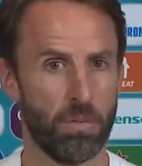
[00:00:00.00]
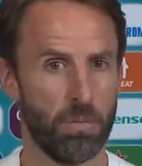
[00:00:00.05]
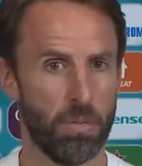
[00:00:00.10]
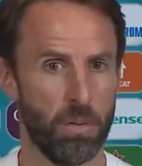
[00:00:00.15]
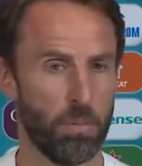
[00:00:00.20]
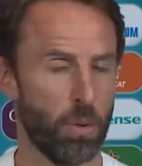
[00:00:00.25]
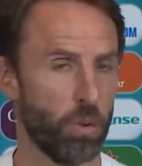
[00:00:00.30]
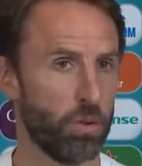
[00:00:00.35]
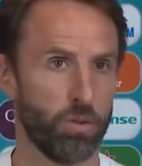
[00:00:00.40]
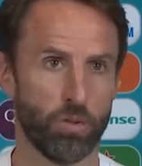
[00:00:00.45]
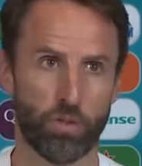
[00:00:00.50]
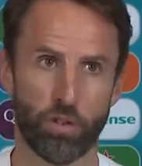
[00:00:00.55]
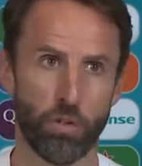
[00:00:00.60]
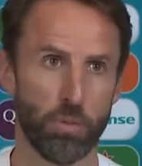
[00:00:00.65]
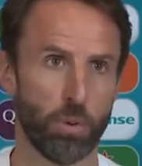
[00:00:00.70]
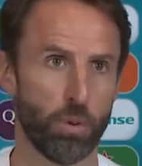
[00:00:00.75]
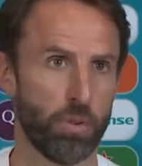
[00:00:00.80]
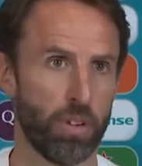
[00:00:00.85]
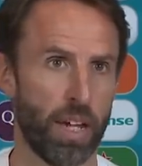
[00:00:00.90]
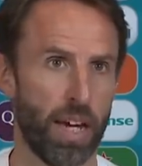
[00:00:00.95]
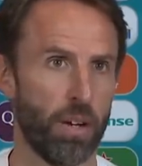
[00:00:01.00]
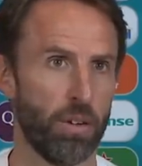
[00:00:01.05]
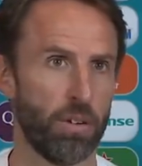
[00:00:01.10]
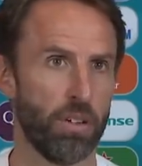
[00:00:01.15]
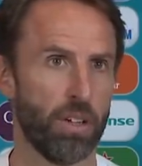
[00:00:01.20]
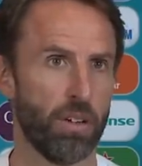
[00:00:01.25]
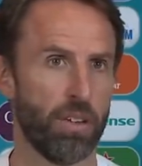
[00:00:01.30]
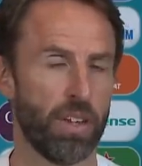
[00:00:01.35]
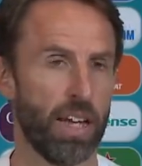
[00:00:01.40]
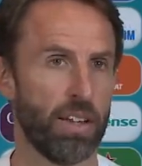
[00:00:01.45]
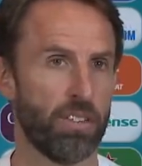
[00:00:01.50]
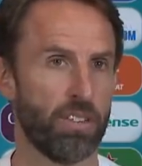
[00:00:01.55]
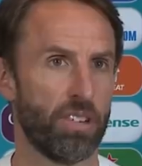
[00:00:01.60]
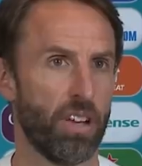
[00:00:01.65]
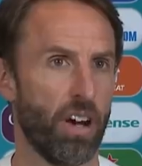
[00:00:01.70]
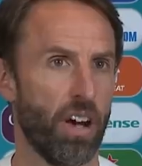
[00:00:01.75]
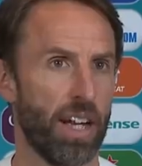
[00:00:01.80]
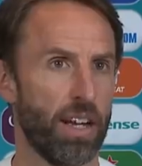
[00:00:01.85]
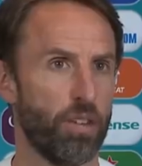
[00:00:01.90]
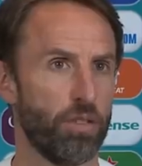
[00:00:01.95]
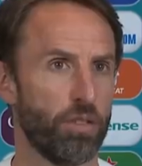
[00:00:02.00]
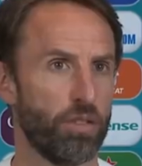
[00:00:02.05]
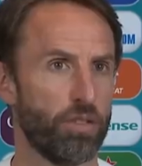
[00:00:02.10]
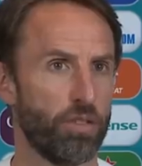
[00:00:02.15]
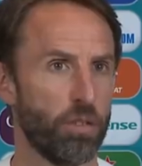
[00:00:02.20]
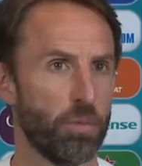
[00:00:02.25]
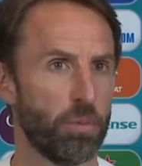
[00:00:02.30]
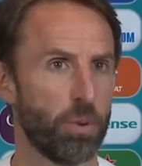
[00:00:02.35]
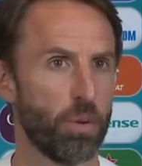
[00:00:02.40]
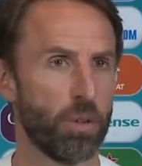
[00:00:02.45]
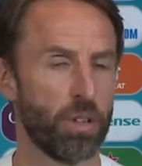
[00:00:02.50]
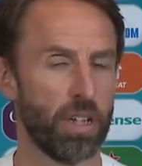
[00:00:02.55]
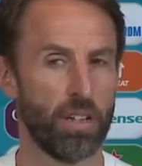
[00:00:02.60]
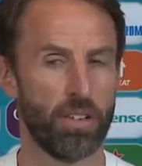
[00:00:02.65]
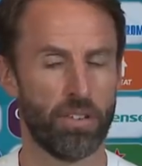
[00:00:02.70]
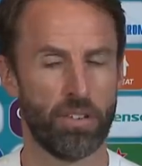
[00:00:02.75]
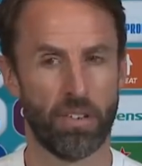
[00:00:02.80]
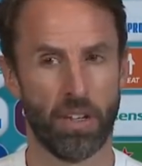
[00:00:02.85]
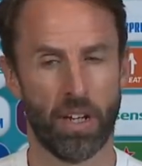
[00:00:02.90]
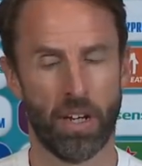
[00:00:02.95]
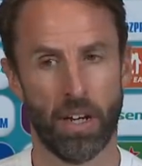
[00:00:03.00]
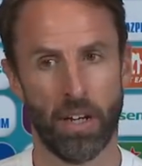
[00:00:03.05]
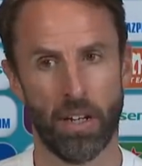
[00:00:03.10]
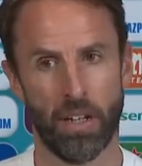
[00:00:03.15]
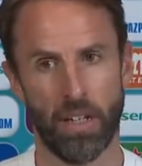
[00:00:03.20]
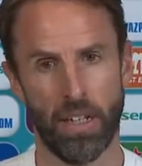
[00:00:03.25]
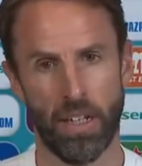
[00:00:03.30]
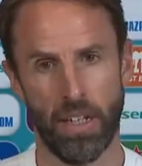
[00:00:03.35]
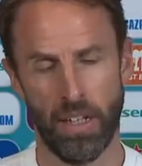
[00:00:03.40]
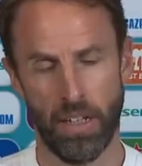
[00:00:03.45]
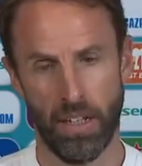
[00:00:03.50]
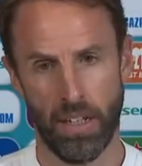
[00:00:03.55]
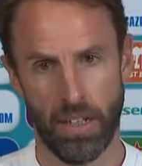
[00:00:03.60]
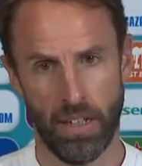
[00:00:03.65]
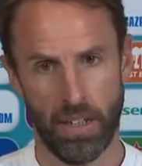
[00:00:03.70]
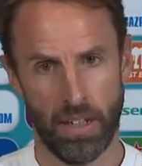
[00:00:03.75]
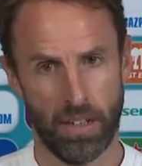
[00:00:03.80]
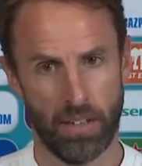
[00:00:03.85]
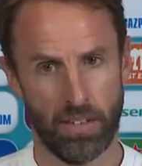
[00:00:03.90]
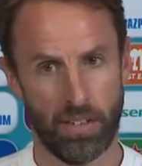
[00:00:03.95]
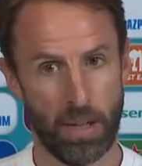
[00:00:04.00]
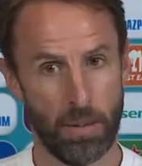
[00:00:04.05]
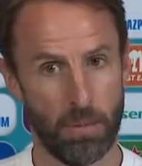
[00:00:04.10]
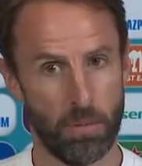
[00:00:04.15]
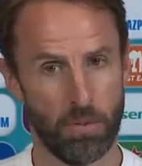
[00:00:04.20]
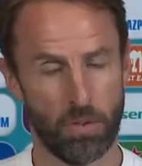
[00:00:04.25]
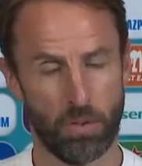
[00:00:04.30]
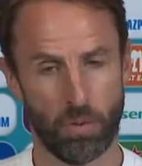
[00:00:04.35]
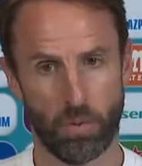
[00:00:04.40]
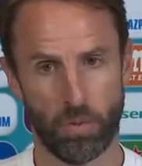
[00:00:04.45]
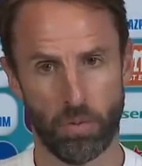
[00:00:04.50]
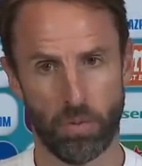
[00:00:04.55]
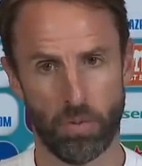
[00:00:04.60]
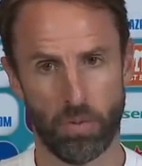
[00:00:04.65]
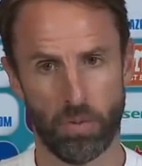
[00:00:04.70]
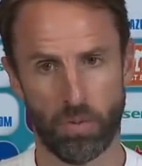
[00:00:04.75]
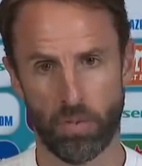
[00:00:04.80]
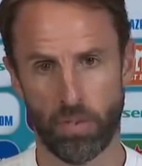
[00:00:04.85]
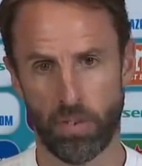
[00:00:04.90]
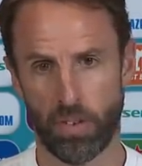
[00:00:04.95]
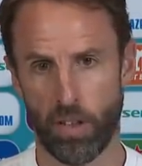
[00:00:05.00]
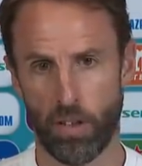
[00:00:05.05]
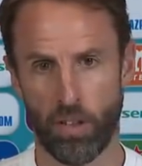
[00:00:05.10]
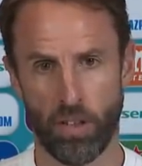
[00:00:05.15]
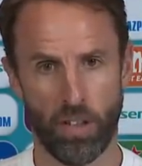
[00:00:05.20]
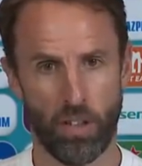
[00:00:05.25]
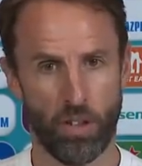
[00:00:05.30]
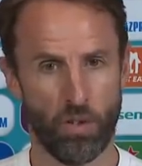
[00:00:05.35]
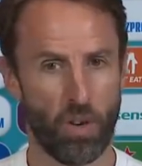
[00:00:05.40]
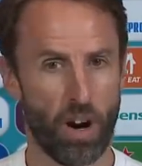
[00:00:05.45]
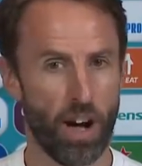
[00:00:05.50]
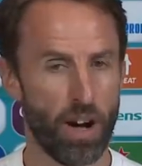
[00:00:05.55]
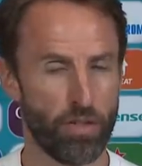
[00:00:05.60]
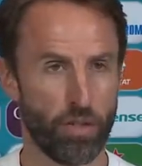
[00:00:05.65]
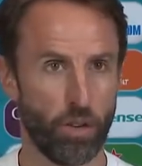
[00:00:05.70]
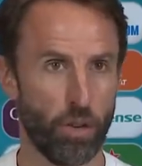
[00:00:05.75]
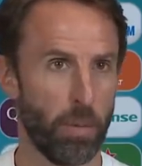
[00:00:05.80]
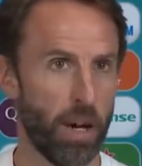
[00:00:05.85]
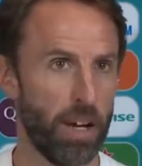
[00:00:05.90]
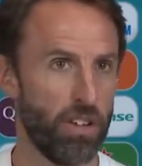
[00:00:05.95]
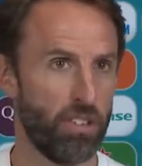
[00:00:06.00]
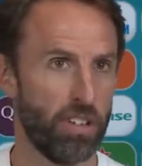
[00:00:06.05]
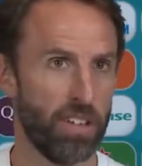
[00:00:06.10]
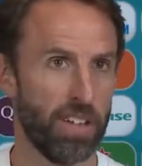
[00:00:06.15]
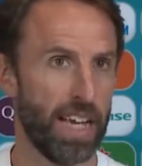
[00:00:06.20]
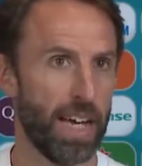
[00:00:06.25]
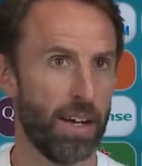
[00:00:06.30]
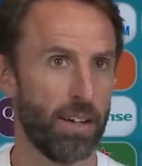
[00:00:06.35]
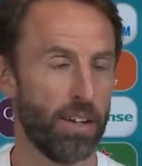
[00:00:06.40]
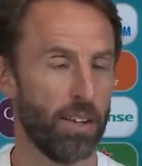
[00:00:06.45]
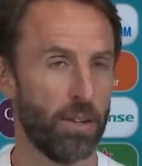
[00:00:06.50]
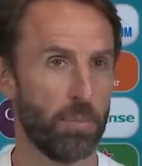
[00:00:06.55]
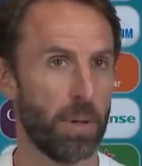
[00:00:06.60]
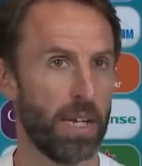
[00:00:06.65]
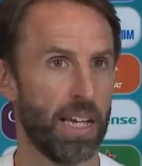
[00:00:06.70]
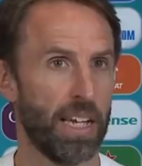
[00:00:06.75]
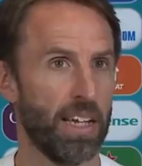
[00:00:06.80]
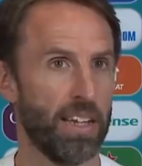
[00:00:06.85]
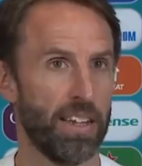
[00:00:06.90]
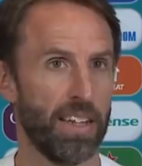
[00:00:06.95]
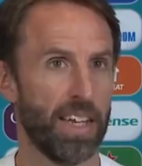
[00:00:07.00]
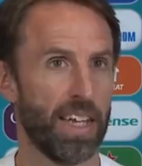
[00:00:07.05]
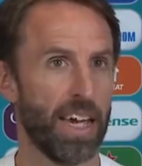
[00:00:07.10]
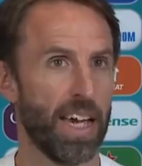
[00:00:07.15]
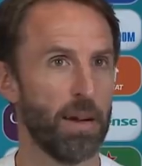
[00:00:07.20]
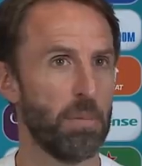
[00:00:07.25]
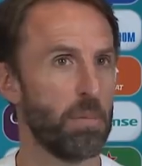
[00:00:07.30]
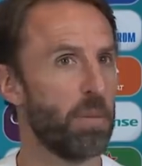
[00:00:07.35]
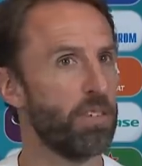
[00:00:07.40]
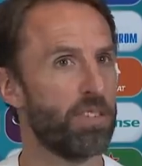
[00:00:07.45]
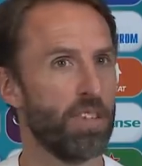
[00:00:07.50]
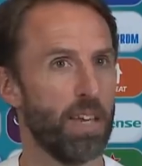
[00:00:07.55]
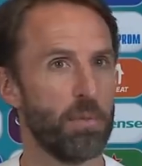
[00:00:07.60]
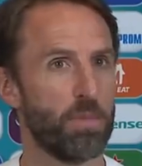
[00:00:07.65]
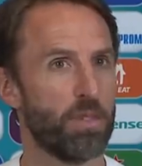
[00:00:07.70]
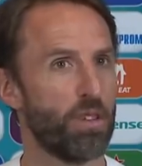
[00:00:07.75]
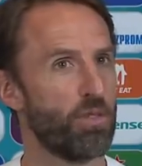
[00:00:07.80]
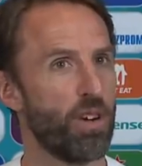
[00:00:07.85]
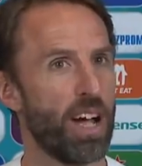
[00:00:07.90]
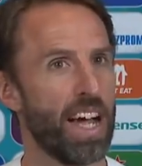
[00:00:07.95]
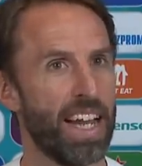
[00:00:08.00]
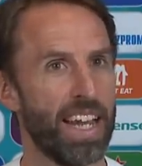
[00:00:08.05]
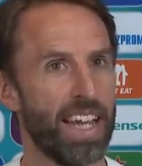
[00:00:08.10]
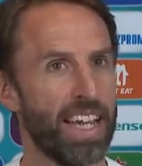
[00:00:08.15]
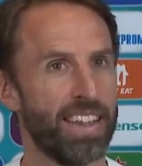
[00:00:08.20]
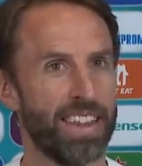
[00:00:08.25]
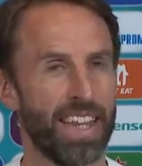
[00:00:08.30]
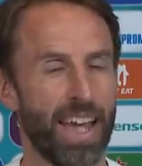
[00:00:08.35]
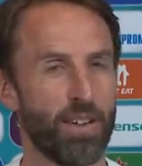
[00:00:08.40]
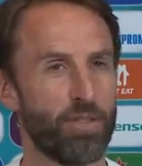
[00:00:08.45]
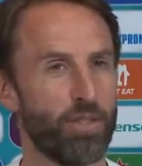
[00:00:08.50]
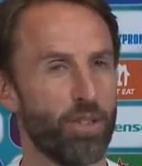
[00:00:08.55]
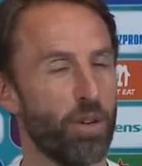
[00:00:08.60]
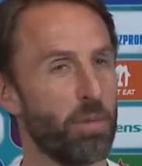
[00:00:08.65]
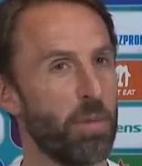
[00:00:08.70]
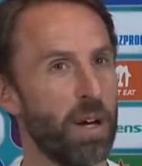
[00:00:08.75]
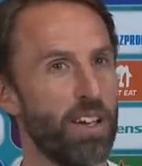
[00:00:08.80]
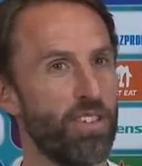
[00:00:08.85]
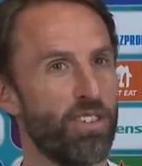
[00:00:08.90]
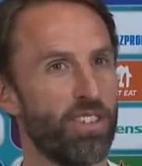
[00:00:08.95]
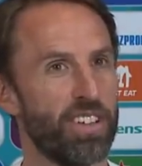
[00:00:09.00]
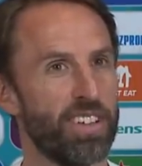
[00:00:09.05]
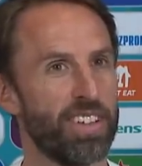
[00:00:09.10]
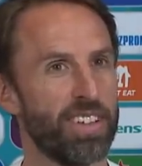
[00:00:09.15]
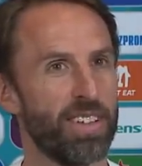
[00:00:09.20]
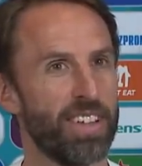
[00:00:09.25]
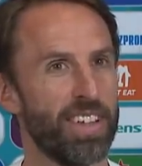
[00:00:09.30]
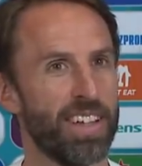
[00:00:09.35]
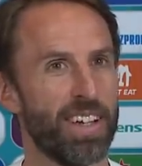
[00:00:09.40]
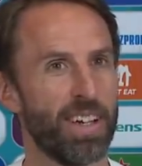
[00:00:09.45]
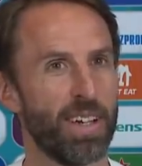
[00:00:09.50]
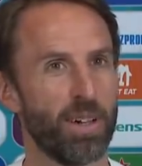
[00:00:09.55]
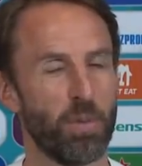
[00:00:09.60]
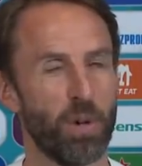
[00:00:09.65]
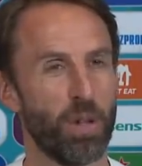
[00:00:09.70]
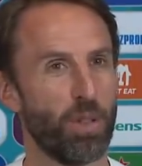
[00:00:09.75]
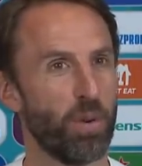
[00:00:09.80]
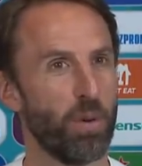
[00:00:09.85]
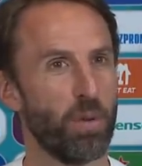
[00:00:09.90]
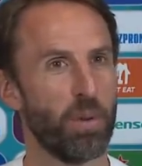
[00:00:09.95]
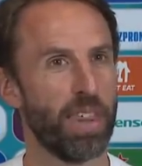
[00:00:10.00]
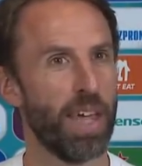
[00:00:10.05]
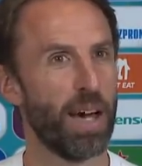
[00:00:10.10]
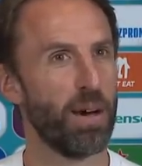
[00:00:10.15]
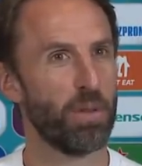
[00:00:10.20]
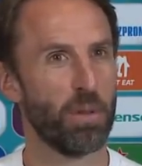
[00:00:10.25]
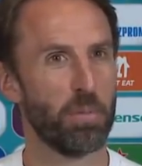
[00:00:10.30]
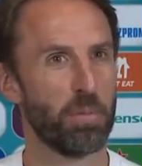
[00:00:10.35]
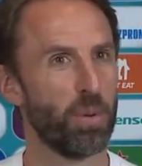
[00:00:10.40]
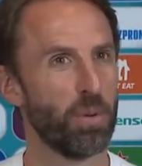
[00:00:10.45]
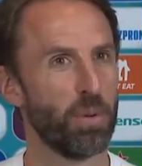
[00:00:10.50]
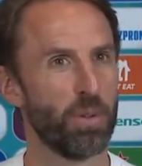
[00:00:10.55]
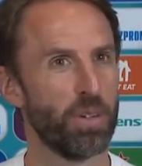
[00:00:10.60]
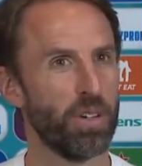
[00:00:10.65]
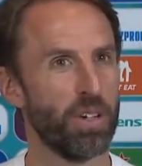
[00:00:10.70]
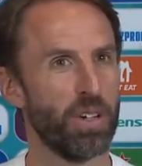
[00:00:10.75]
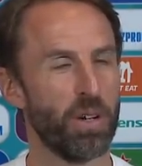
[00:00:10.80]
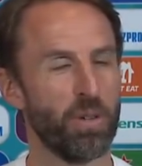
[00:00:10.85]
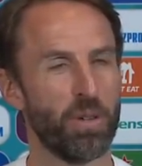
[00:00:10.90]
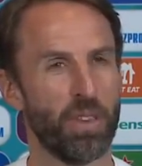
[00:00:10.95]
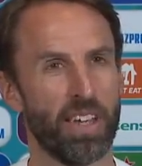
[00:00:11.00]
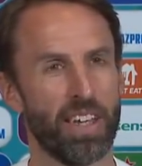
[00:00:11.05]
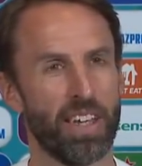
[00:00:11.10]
modern football now. You know, that's high-level football. It's teams. You write a formation down at the beginning of the game, but teams are rarely in that formation with or without the ball. You know,